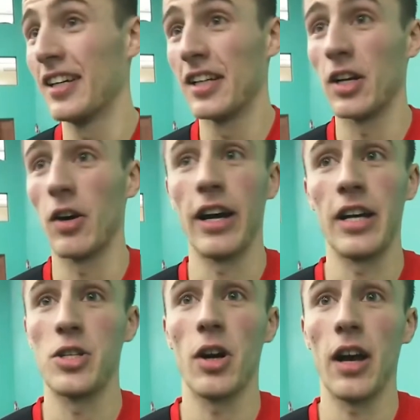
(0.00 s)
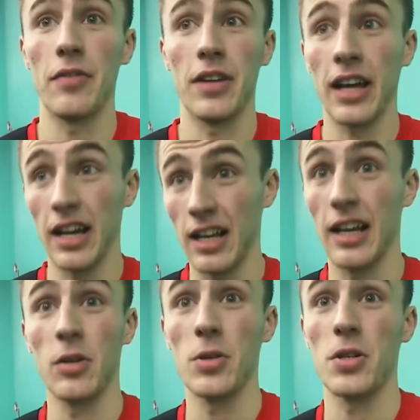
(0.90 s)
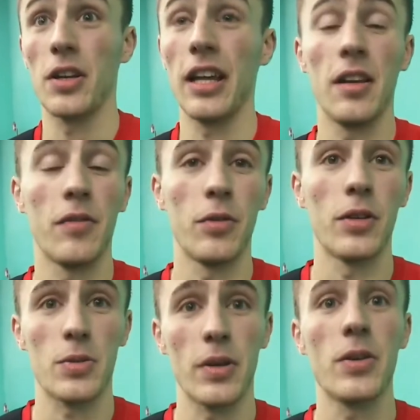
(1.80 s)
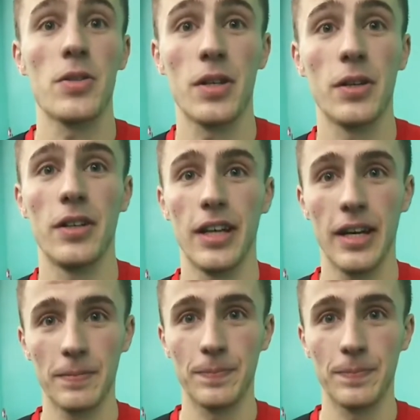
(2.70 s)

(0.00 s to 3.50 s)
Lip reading: Now I enjoy everything. I like also the Indian food as well. So, yeah.